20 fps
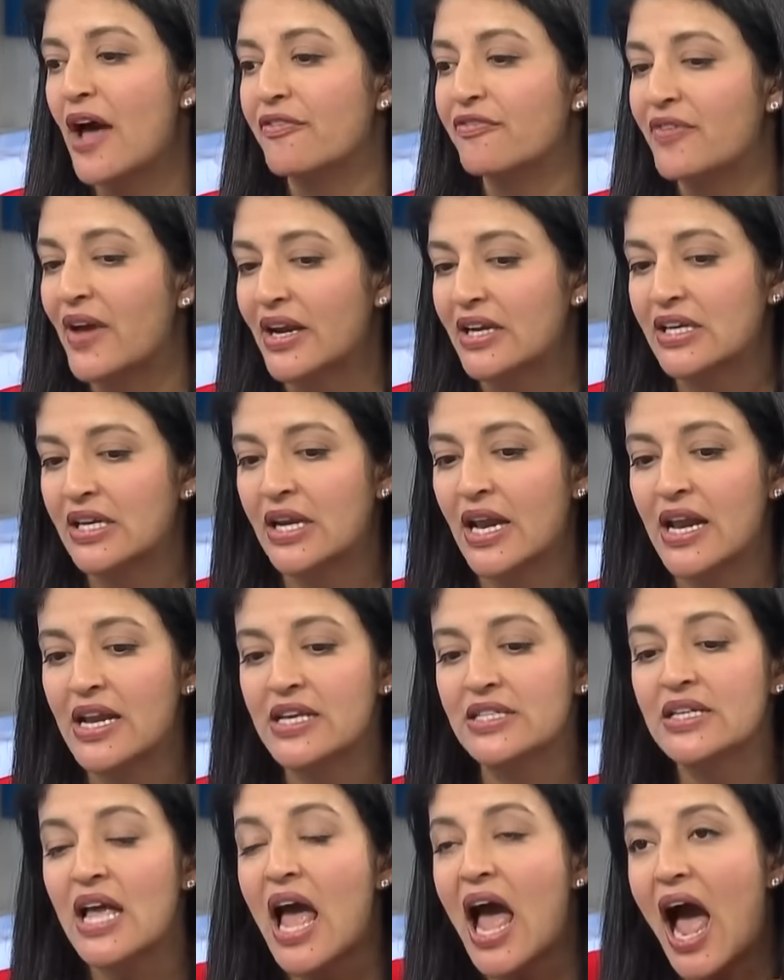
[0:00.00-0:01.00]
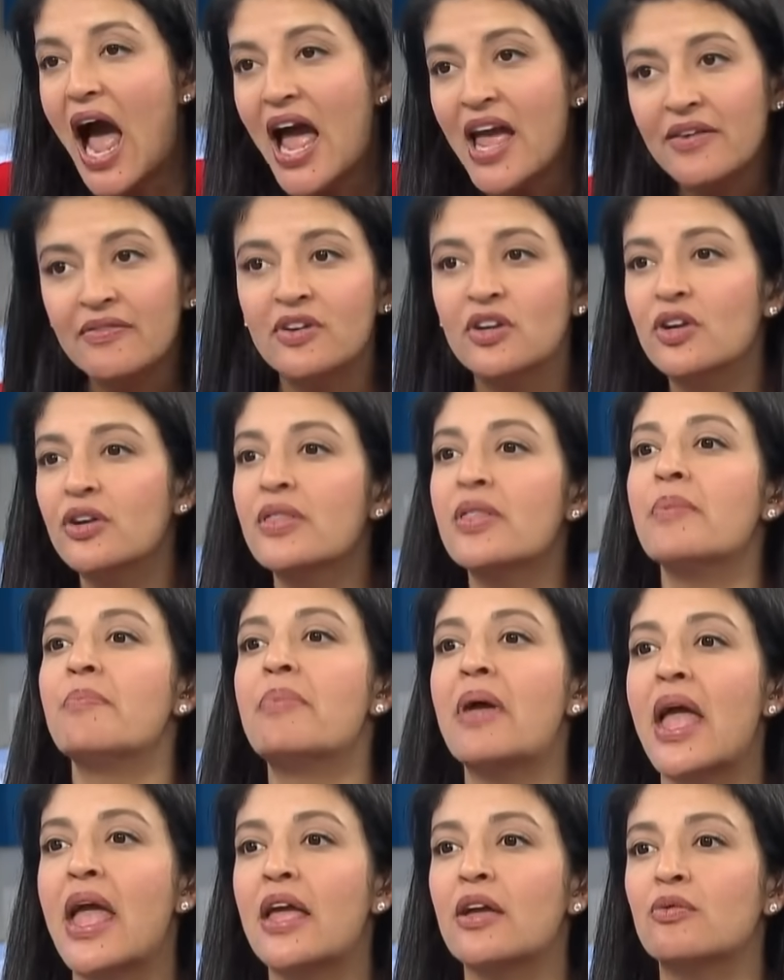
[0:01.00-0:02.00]
affect Canadians. I haven't heard the
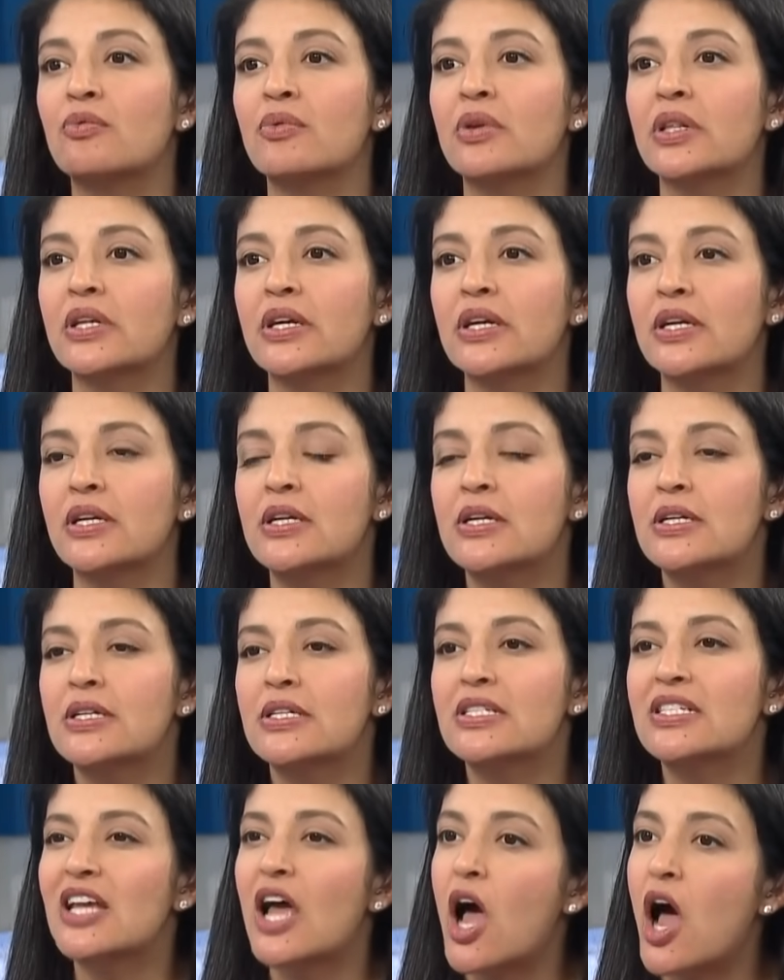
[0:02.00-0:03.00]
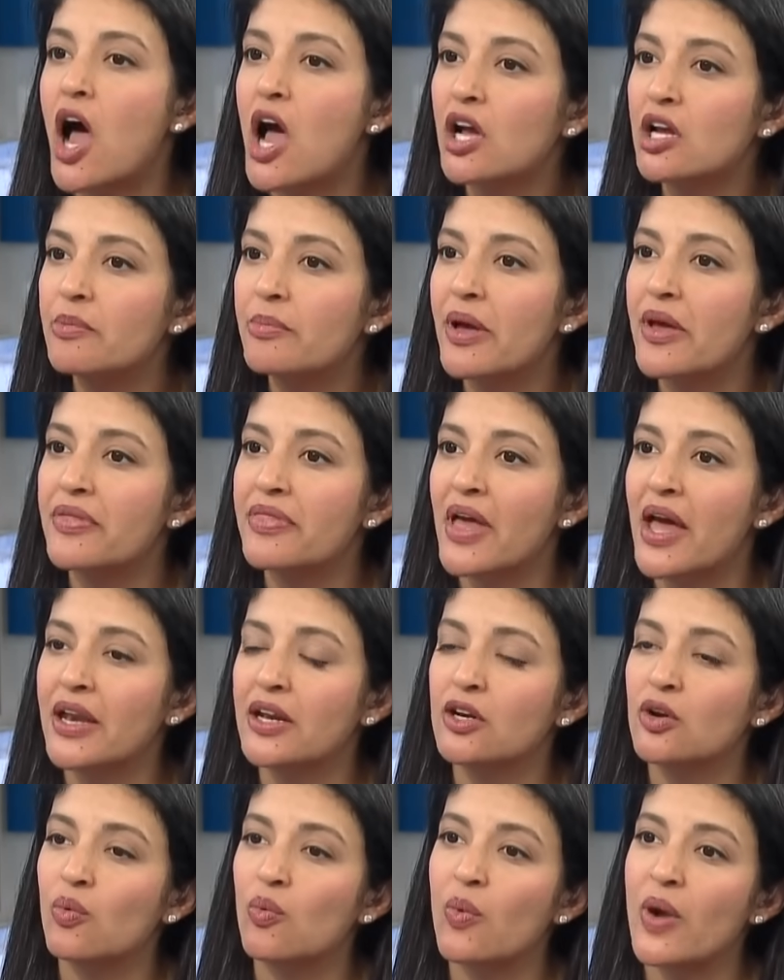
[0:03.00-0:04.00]
bank really talk about that
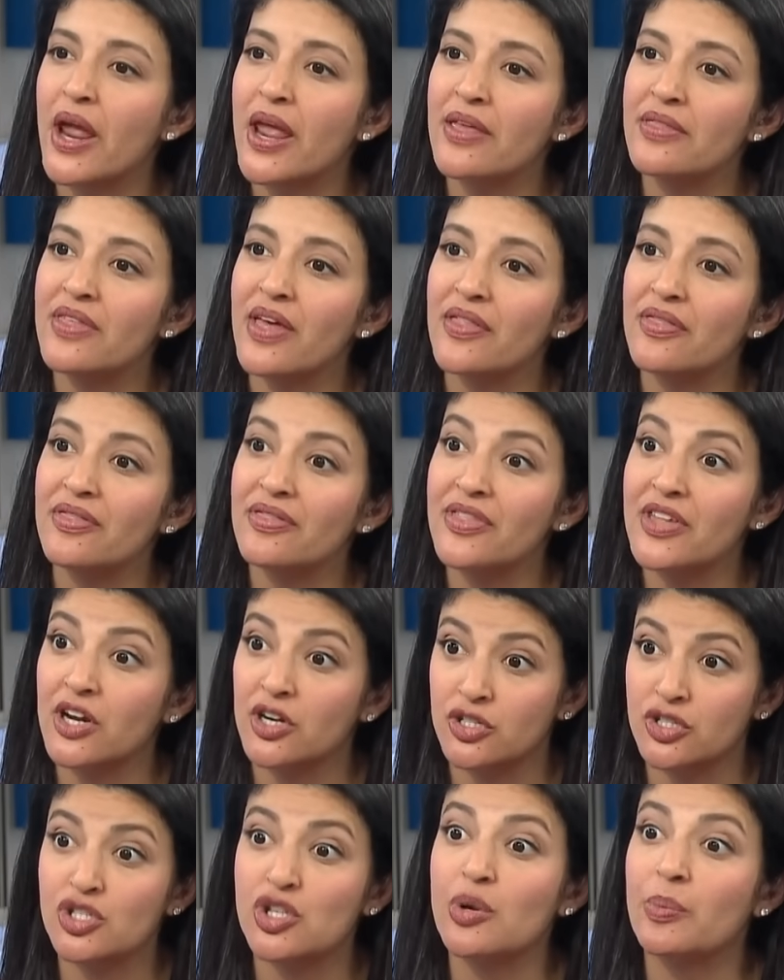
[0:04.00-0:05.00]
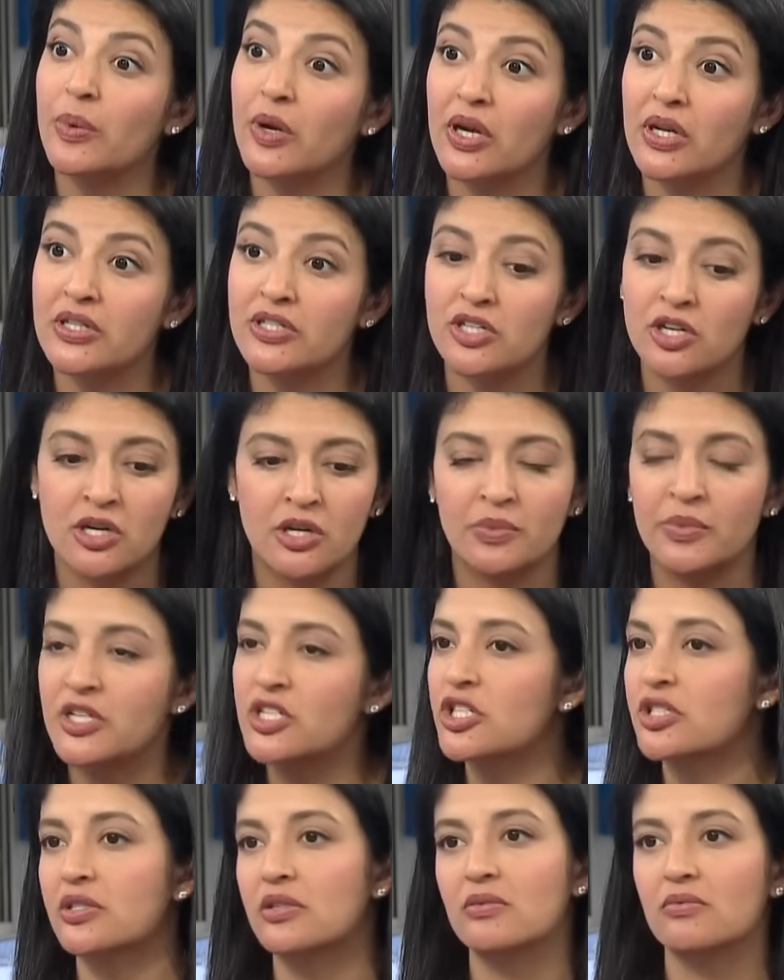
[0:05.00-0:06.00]
in a way that they're super concerned. And we
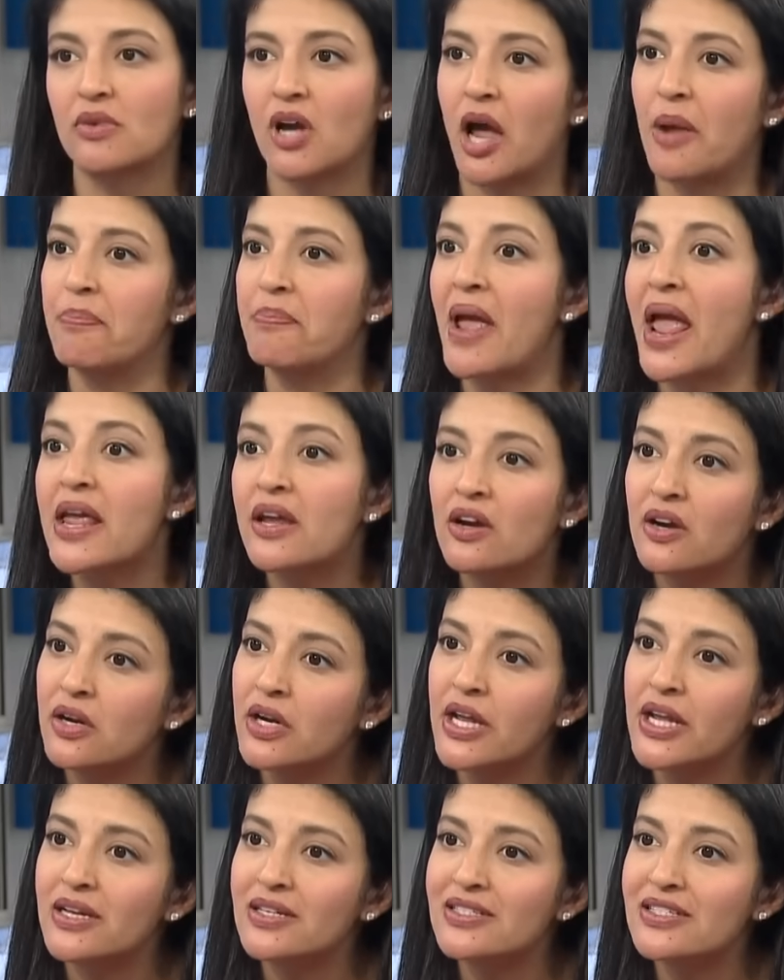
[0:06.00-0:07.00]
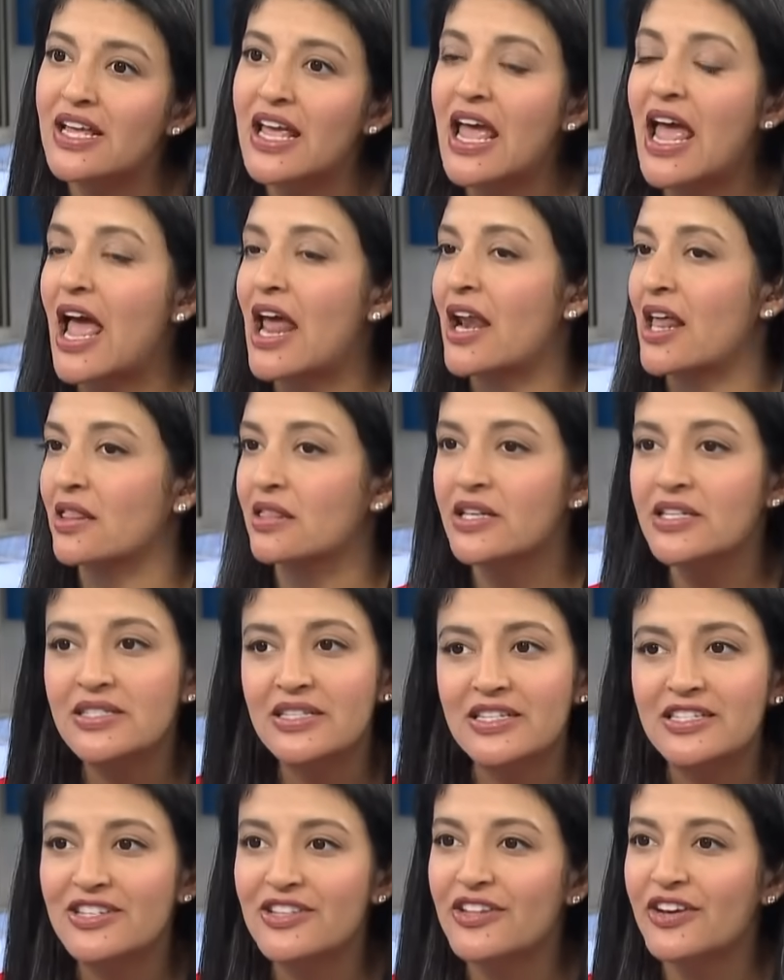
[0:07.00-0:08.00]
just got bank earnings, and I
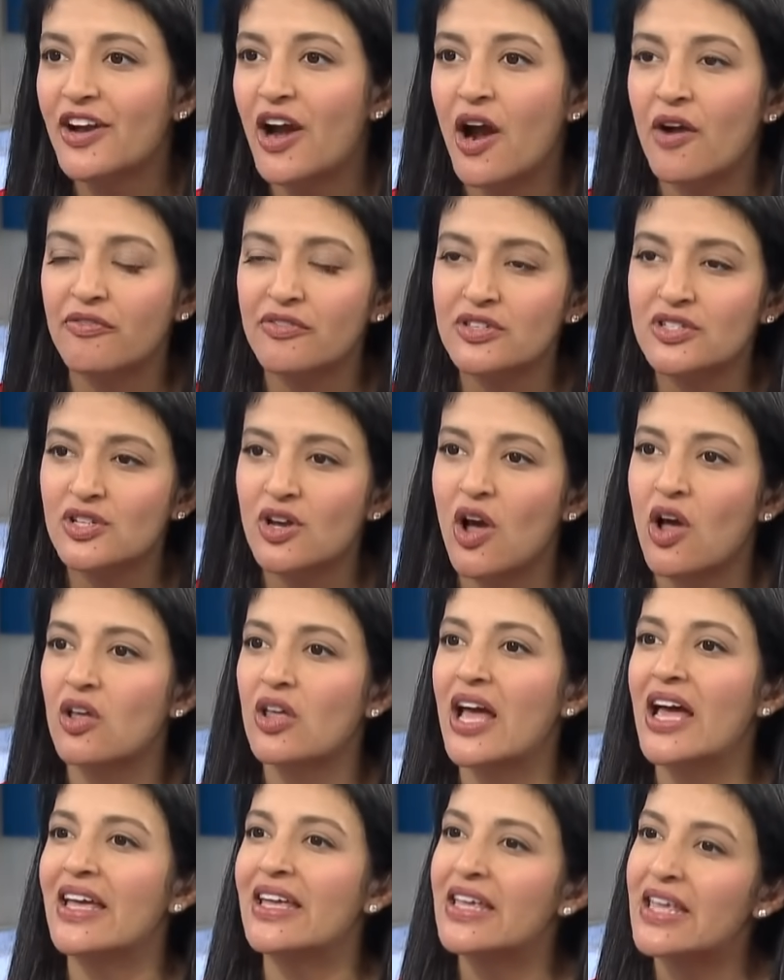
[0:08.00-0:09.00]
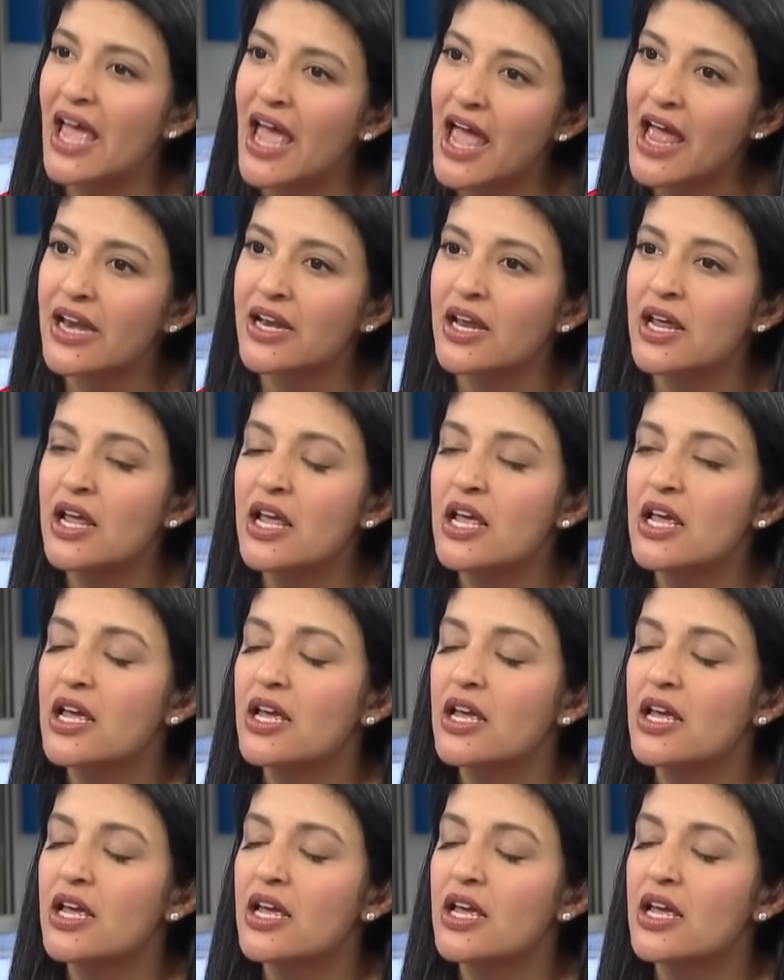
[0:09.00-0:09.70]
listened to the conference call again